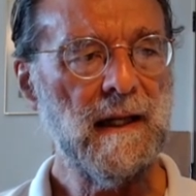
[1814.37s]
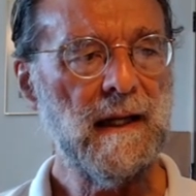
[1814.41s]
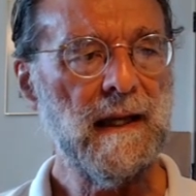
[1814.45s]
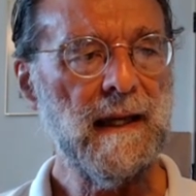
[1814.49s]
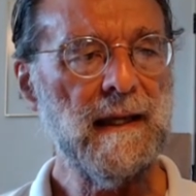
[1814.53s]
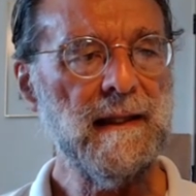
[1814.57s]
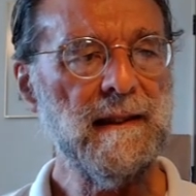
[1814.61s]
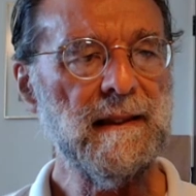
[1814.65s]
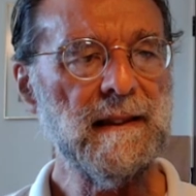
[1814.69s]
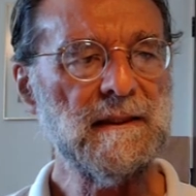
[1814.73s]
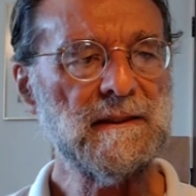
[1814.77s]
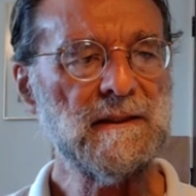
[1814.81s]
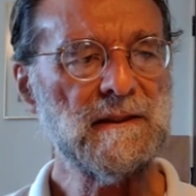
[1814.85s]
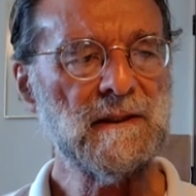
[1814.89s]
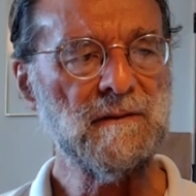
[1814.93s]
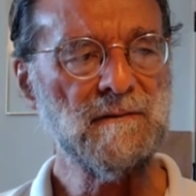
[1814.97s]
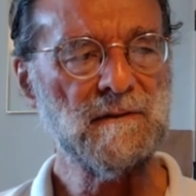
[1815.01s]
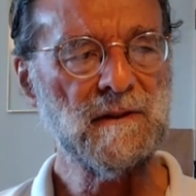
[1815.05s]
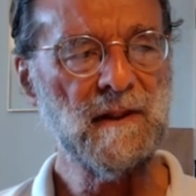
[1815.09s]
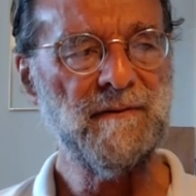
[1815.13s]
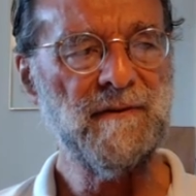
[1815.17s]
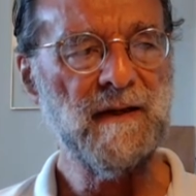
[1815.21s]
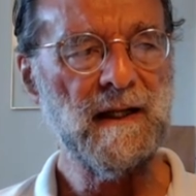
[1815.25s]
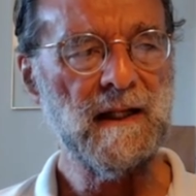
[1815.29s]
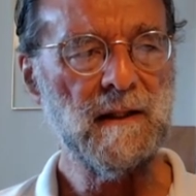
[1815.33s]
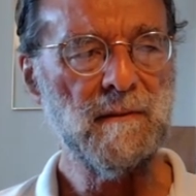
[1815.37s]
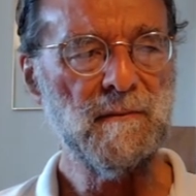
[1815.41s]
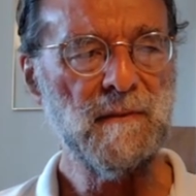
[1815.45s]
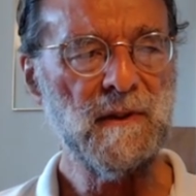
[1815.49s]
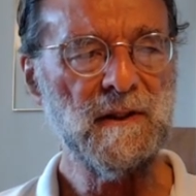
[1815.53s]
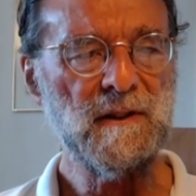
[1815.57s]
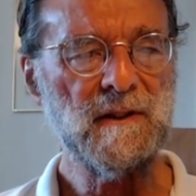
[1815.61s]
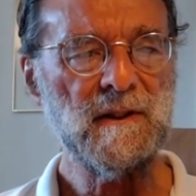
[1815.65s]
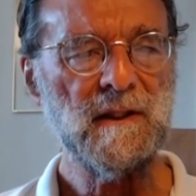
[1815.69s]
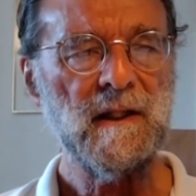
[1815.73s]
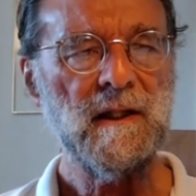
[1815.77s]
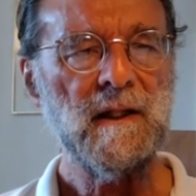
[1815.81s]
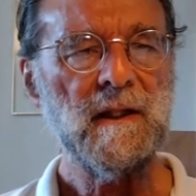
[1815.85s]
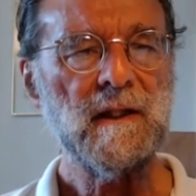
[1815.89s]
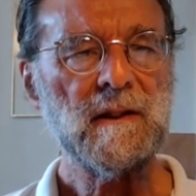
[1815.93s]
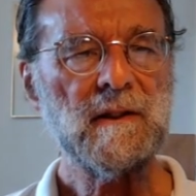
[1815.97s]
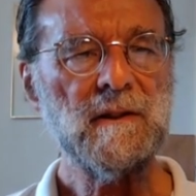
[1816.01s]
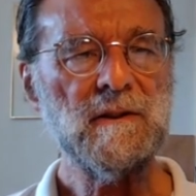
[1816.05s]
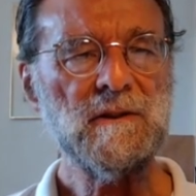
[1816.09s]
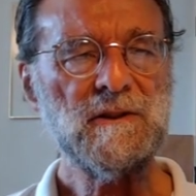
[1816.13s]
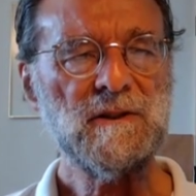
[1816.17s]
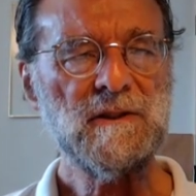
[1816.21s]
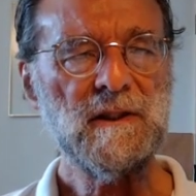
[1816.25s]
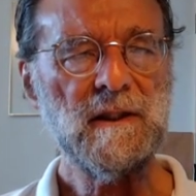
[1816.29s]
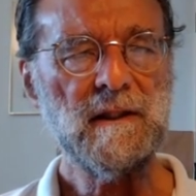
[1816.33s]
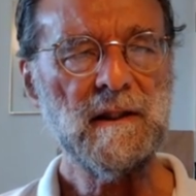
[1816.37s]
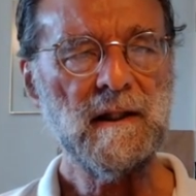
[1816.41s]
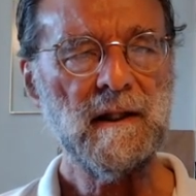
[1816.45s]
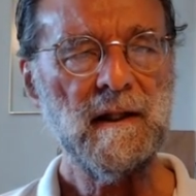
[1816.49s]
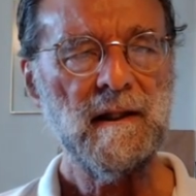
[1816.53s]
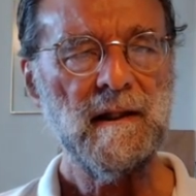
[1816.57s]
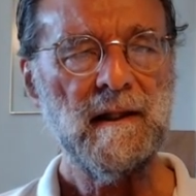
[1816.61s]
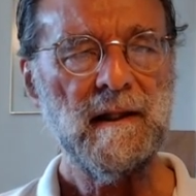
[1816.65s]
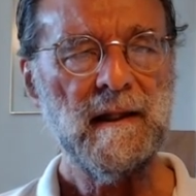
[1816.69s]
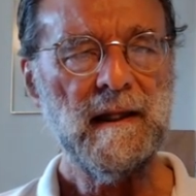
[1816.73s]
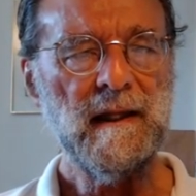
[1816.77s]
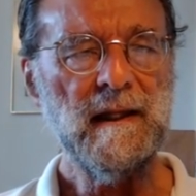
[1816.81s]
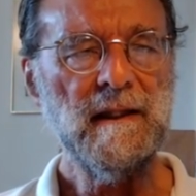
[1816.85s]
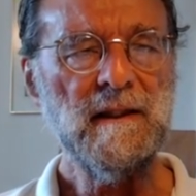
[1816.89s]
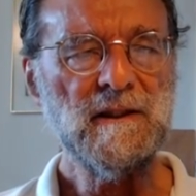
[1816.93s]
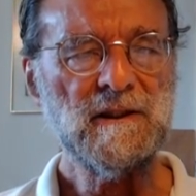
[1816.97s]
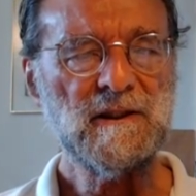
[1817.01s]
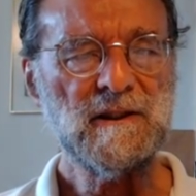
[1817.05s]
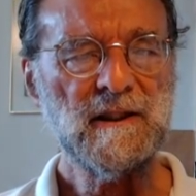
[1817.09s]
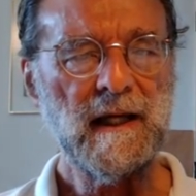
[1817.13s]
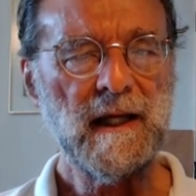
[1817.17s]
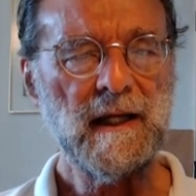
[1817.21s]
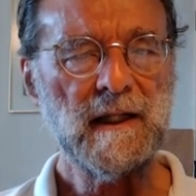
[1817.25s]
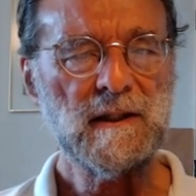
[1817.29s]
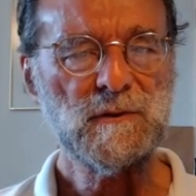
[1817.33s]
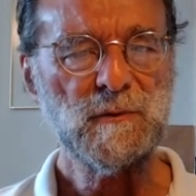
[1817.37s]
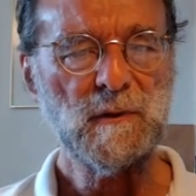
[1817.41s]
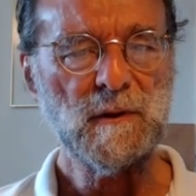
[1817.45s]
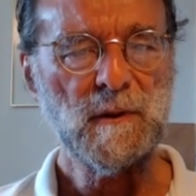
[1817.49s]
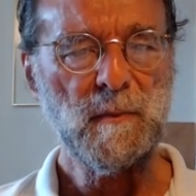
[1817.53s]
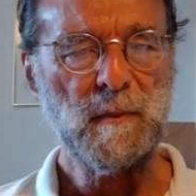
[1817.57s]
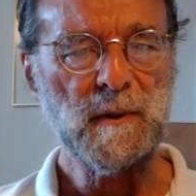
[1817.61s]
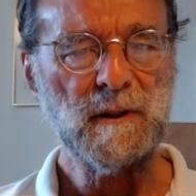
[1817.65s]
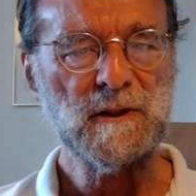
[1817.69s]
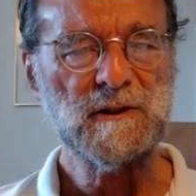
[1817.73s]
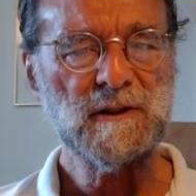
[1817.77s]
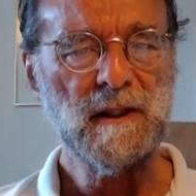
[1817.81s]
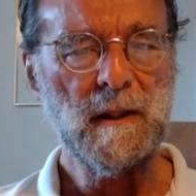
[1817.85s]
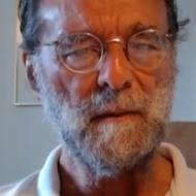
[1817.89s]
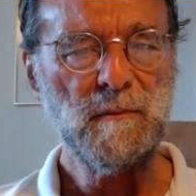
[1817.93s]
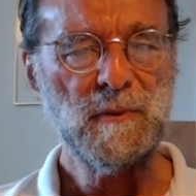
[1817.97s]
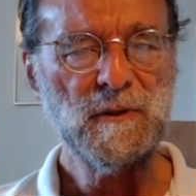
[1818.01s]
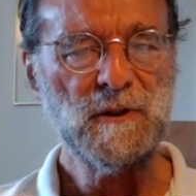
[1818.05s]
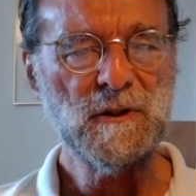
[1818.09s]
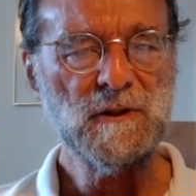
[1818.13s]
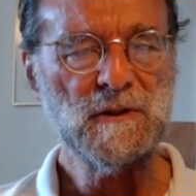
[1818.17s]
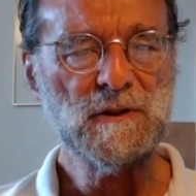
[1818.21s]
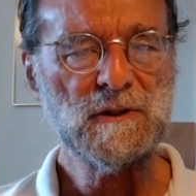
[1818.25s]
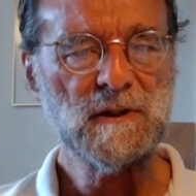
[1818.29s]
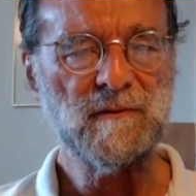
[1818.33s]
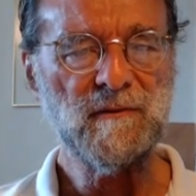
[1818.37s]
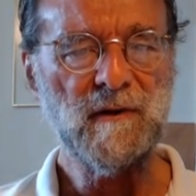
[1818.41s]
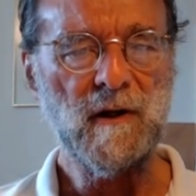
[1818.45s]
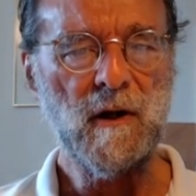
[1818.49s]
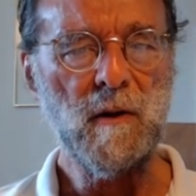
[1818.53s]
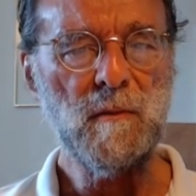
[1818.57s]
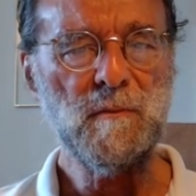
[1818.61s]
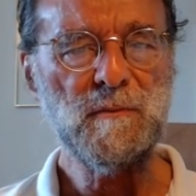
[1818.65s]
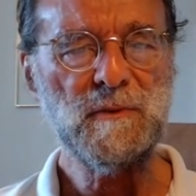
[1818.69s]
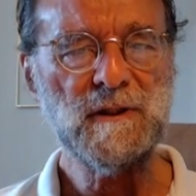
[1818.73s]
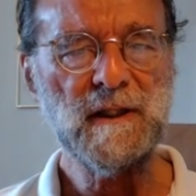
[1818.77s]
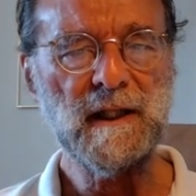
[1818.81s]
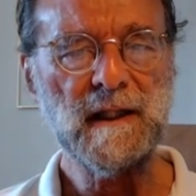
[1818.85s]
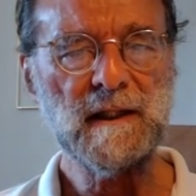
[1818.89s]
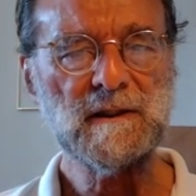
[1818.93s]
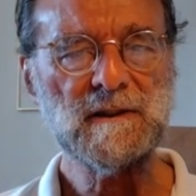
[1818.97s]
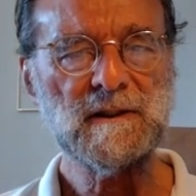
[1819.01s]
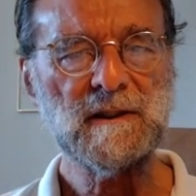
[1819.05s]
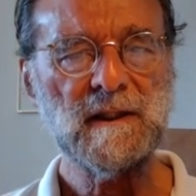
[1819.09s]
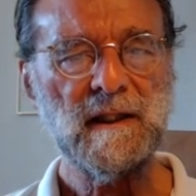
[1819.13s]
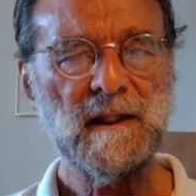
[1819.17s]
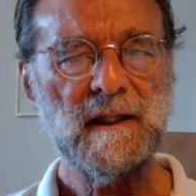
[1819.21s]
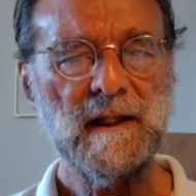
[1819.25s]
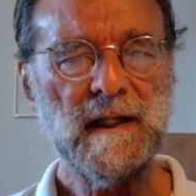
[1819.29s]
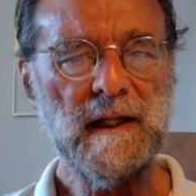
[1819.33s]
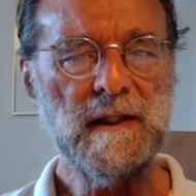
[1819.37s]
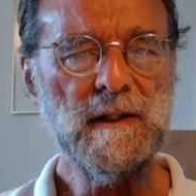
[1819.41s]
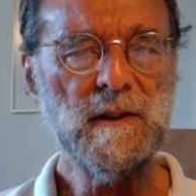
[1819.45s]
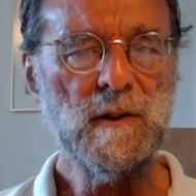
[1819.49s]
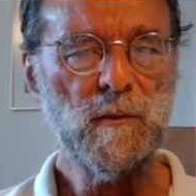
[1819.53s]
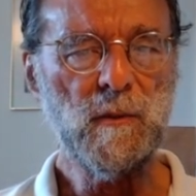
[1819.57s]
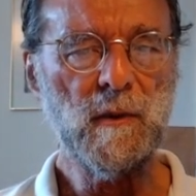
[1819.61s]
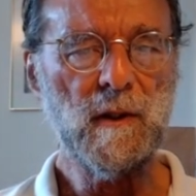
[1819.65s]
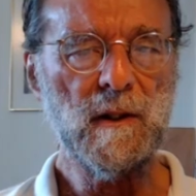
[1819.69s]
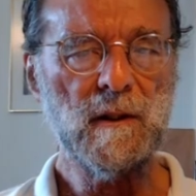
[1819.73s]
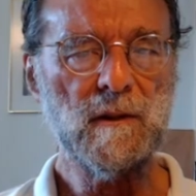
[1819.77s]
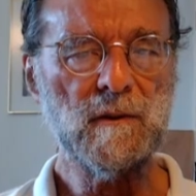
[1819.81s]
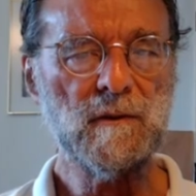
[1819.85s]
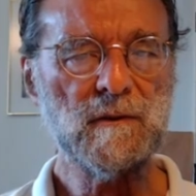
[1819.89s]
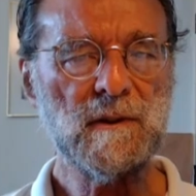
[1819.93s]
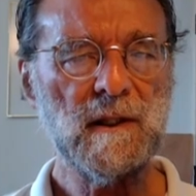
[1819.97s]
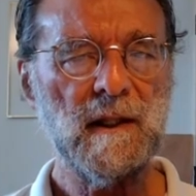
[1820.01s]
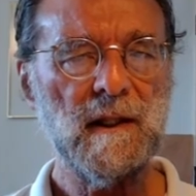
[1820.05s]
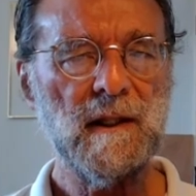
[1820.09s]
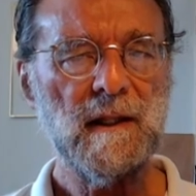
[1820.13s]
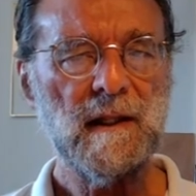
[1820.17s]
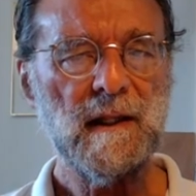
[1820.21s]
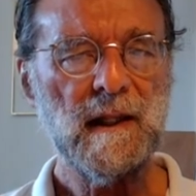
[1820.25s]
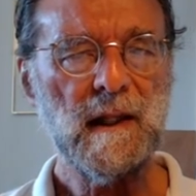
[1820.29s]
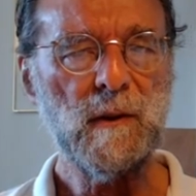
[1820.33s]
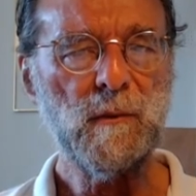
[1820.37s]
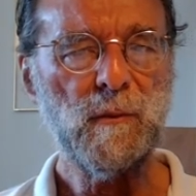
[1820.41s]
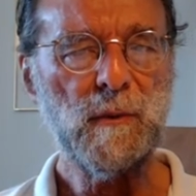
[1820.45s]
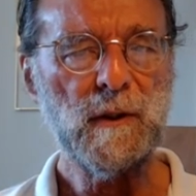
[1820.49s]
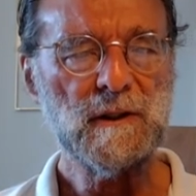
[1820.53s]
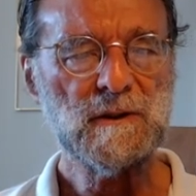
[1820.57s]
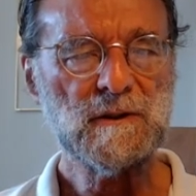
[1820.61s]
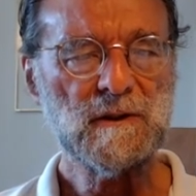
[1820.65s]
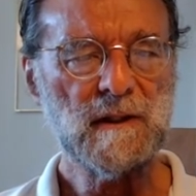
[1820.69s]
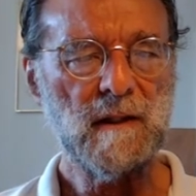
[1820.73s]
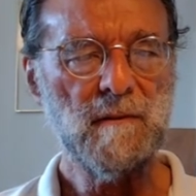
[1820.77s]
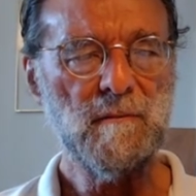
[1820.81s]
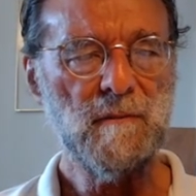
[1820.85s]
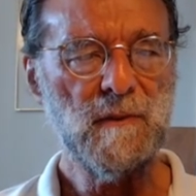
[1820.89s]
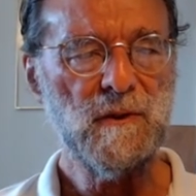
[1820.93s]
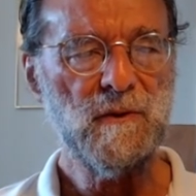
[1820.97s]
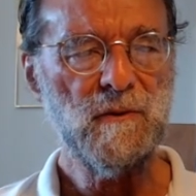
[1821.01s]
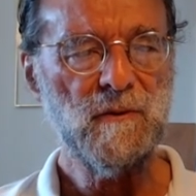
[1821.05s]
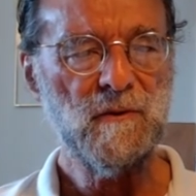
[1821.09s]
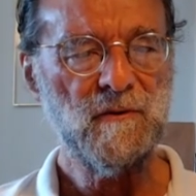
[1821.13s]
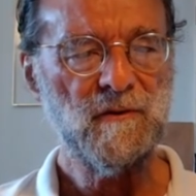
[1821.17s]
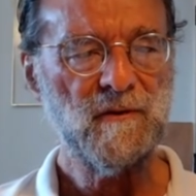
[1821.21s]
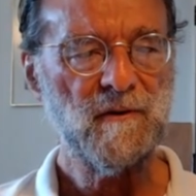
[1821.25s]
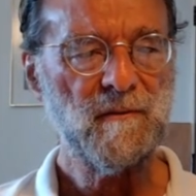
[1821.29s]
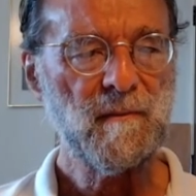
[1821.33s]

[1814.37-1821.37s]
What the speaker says: in this development, consider insects with perceptions of objects in the world in which they move.